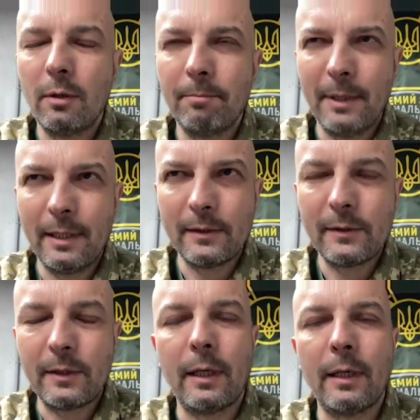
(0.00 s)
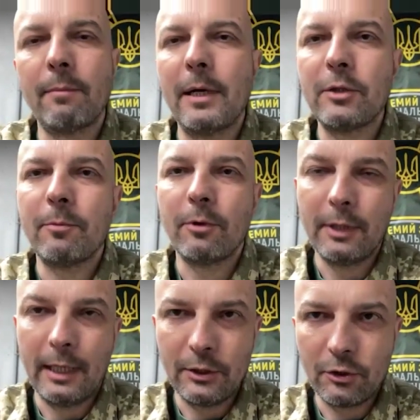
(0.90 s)
biggest and much more
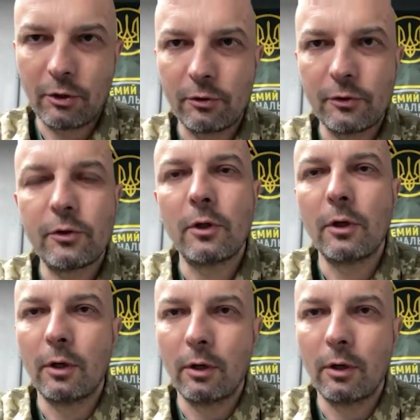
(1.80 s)
dangerous uh,